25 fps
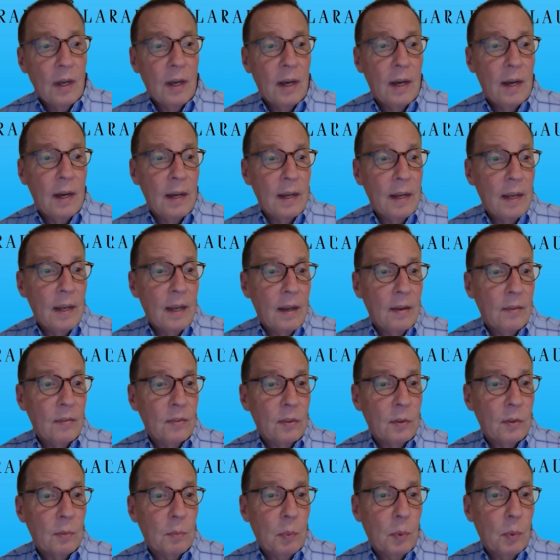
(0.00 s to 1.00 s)
I have
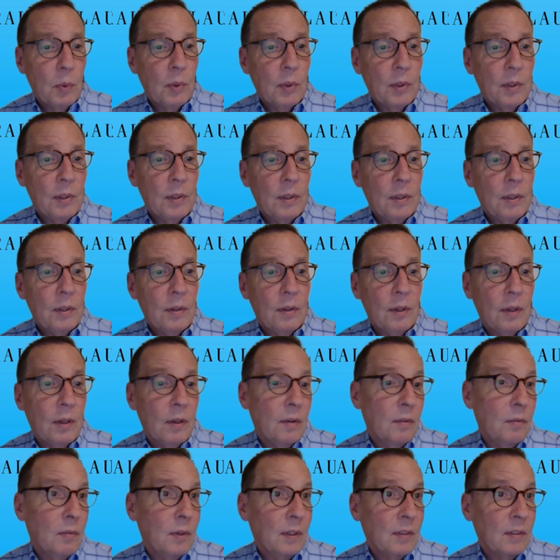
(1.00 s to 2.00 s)
supported
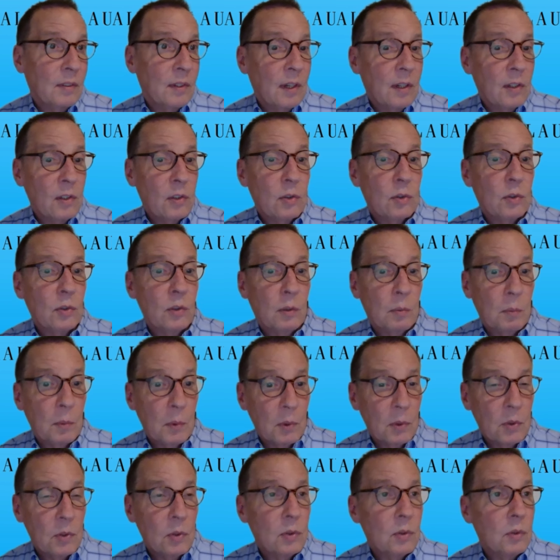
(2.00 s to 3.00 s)
the residential,
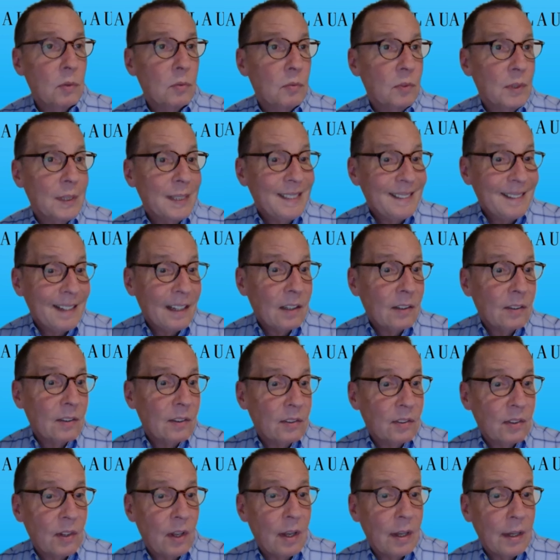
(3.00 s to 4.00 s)
commercial, retail
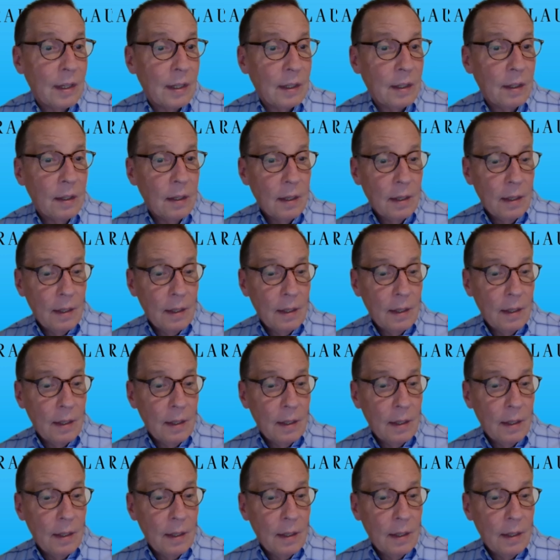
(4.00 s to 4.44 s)
design,